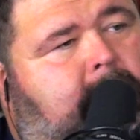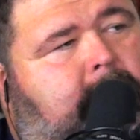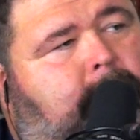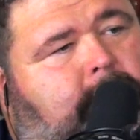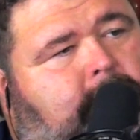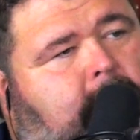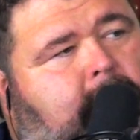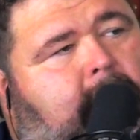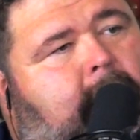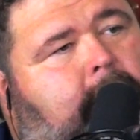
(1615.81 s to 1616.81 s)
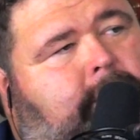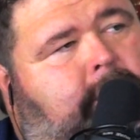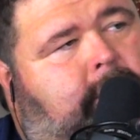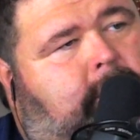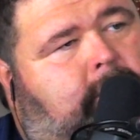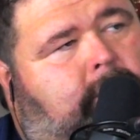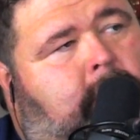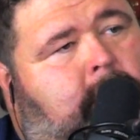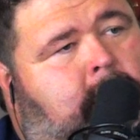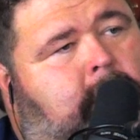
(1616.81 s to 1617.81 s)
And then I'm going to show you how to
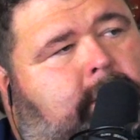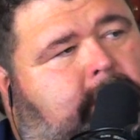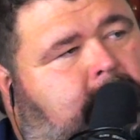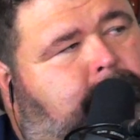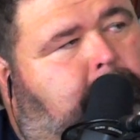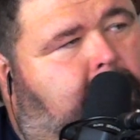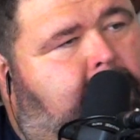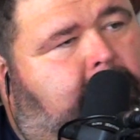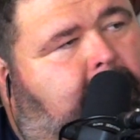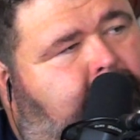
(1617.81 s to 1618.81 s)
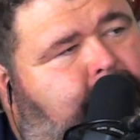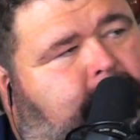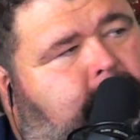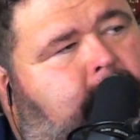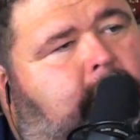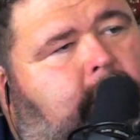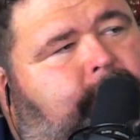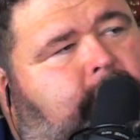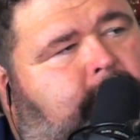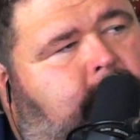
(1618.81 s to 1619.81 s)
display it. Like if you're doing a,
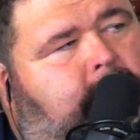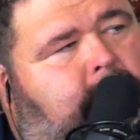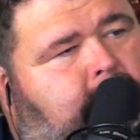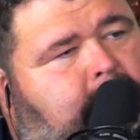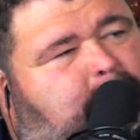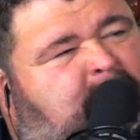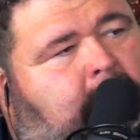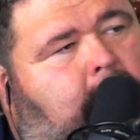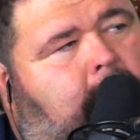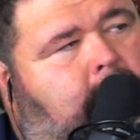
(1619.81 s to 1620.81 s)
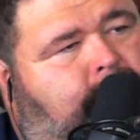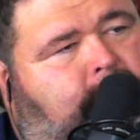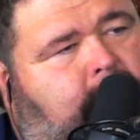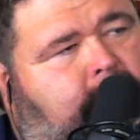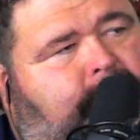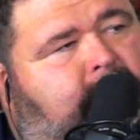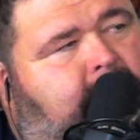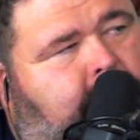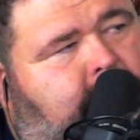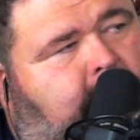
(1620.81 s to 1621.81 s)
if you're doing a, a hog for an
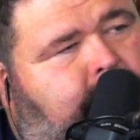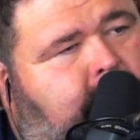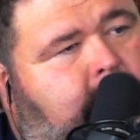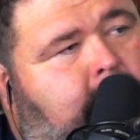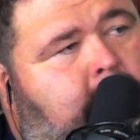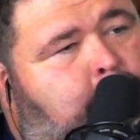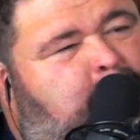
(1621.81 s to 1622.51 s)
event or something,